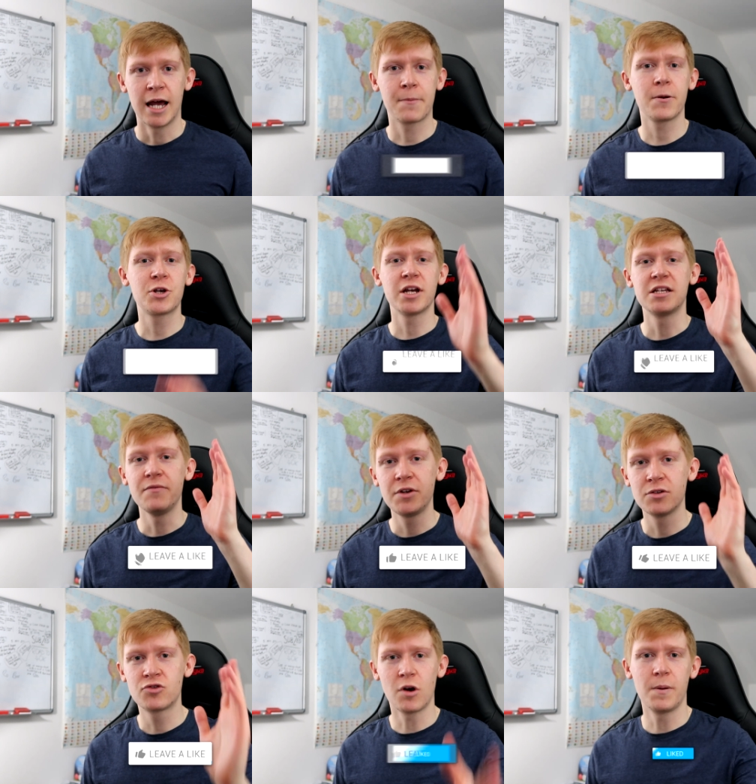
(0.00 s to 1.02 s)
I'd appreciate it if you
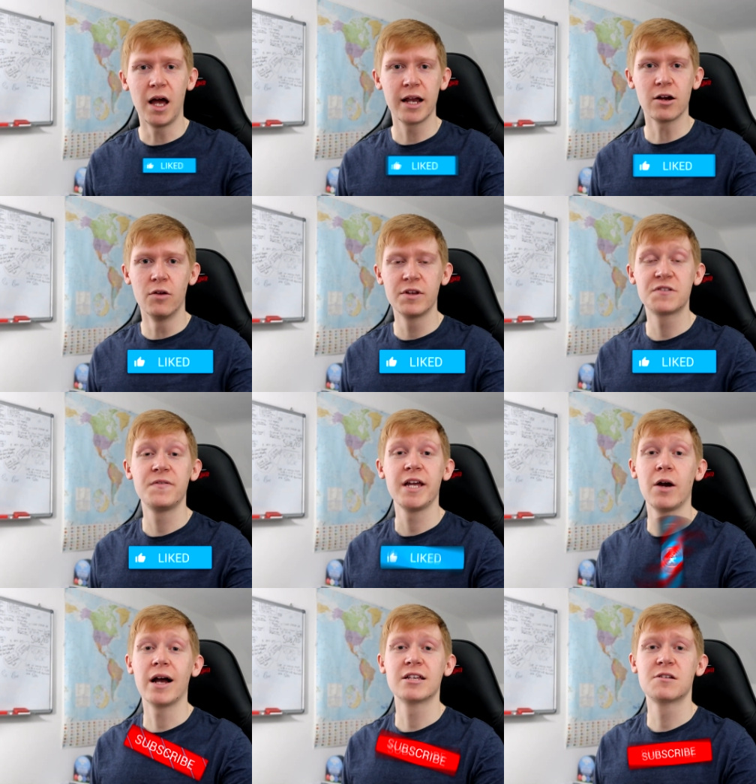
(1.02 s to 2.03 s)
could drop a like on this
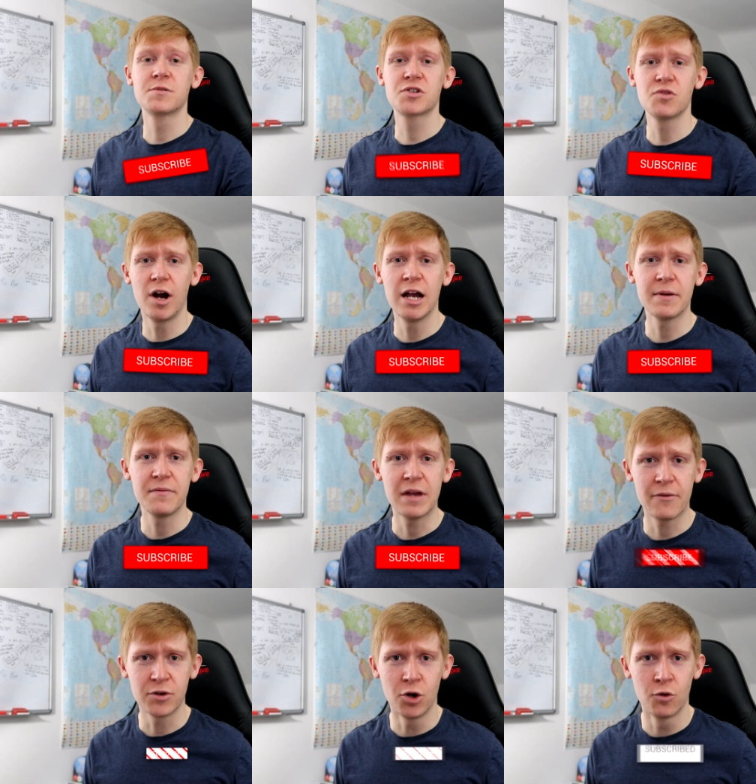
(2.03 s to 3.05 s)
video and subscribe if you
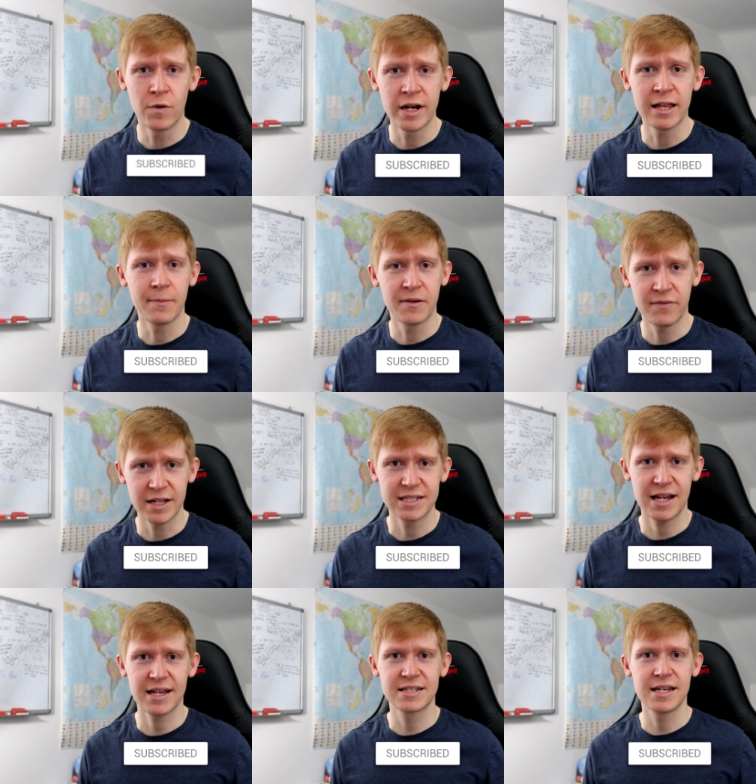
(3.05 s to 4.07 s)
haven't already. That'd be
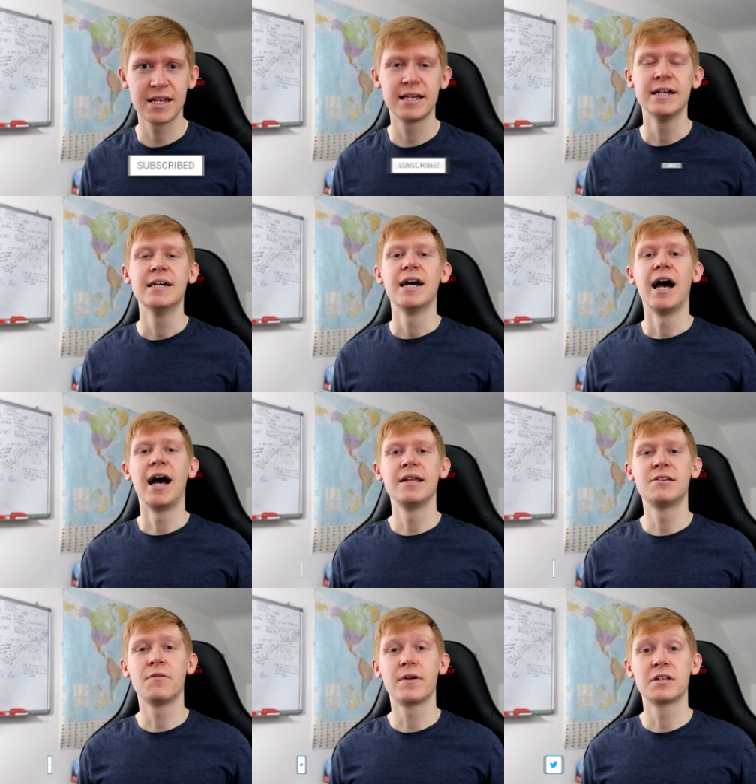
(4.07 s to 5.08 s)
fantastic.
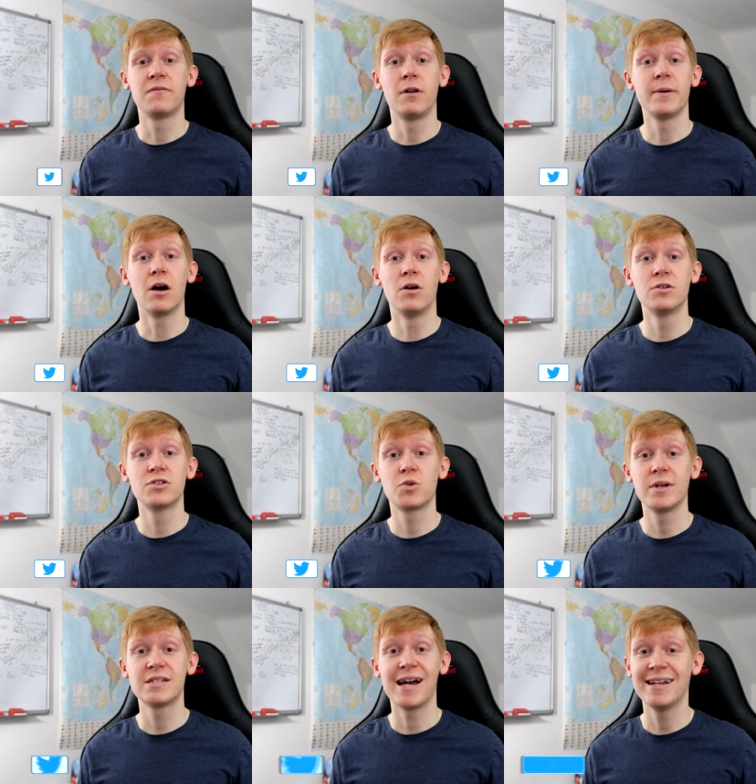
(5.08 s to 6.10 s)
And don't forget to follow me on
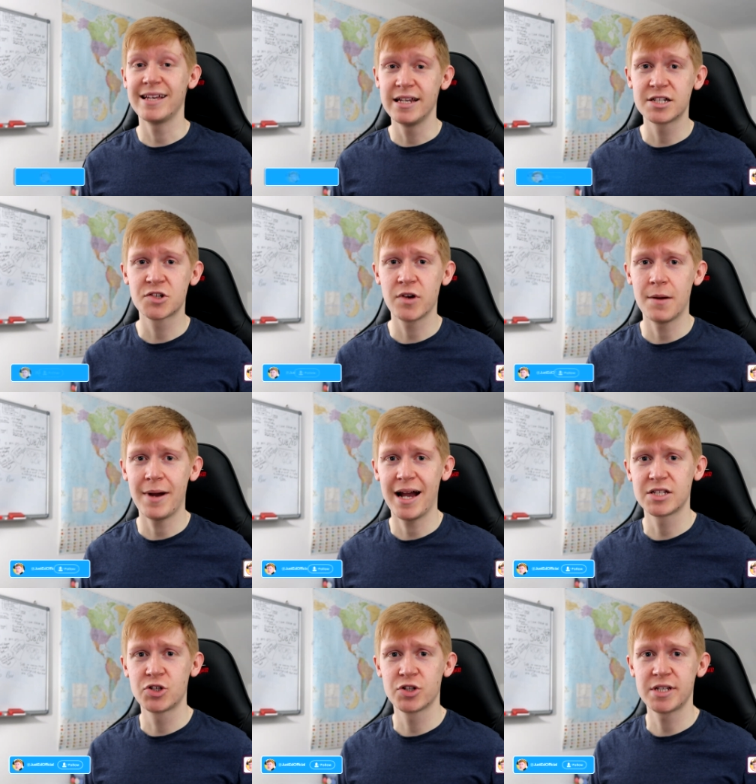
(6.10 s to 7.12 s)
Twitter and Instagram
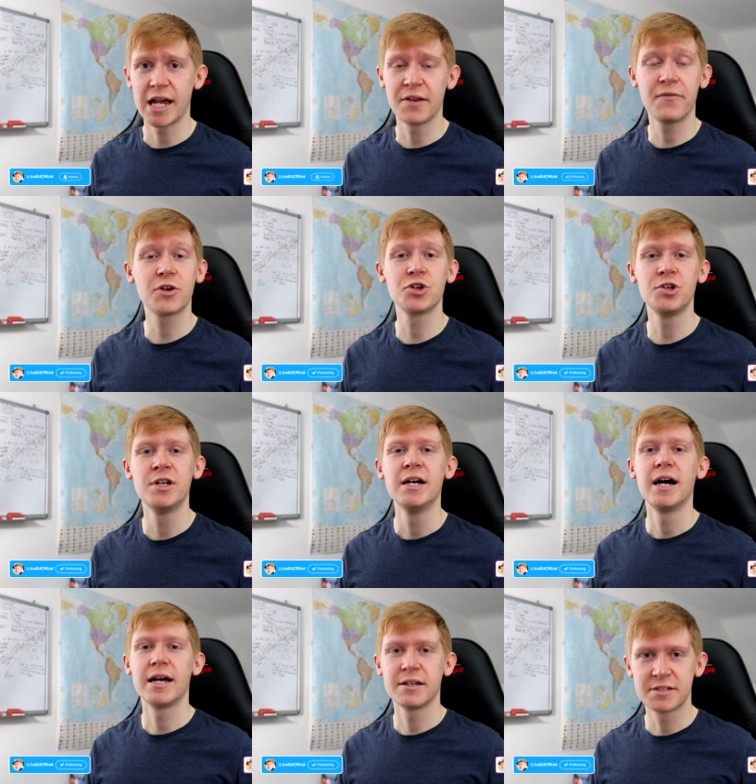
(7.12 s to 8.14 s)
at JustEdOfficial,
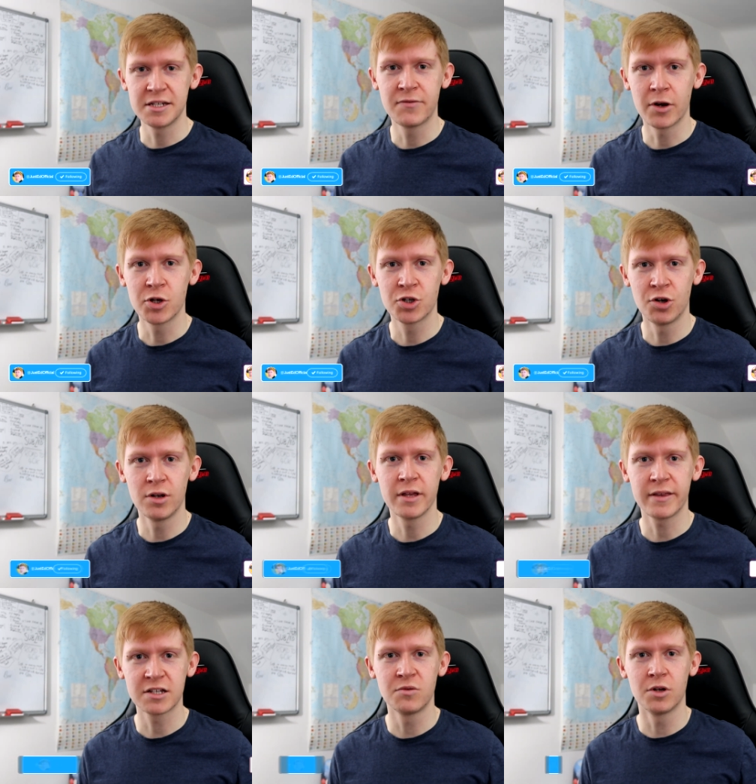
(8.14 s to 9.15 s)
and I'll see you very shortly.
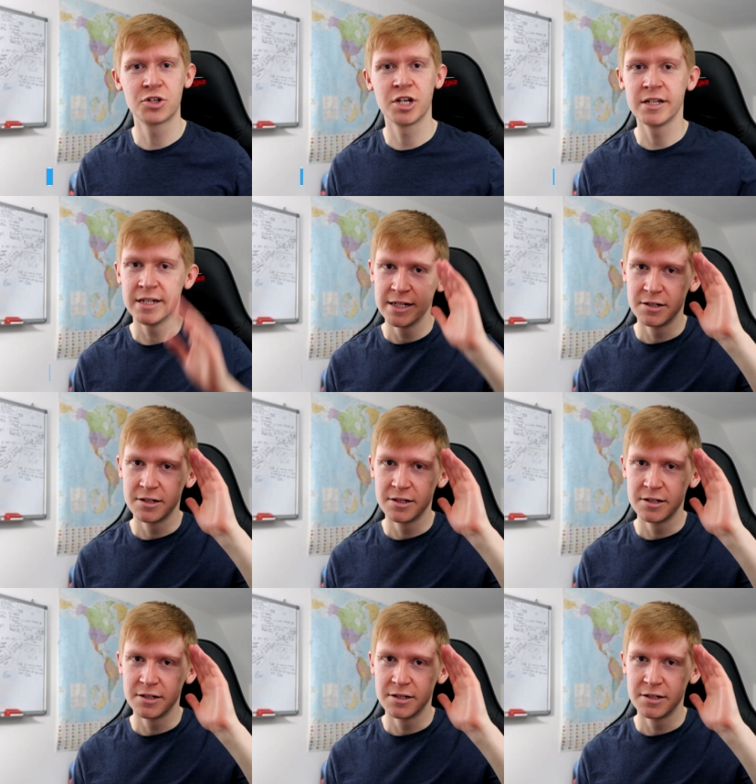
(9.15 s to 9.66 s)
Thanks for watching.